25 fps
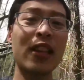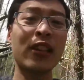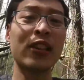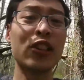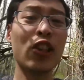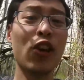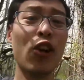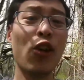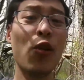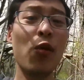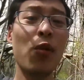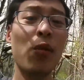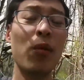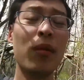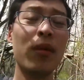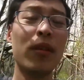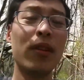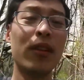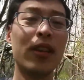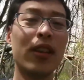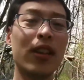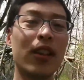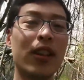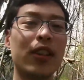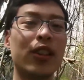So
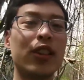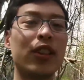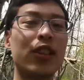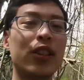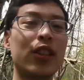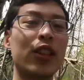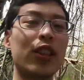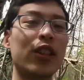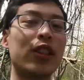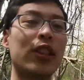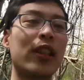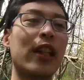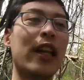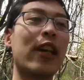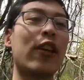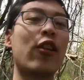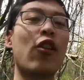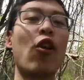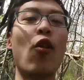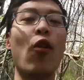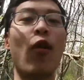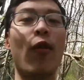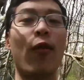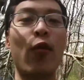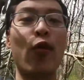just let
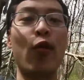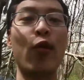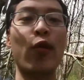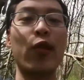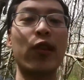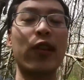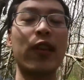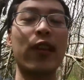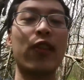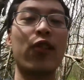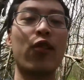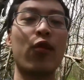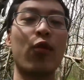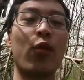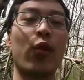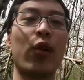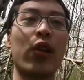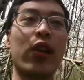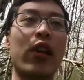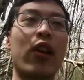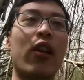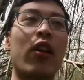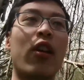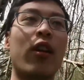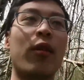go of who you think you
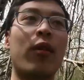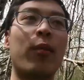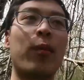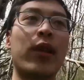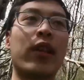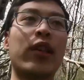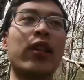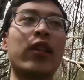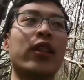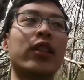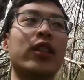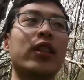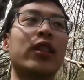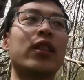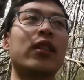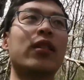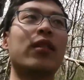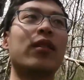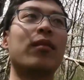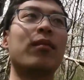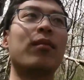really are, because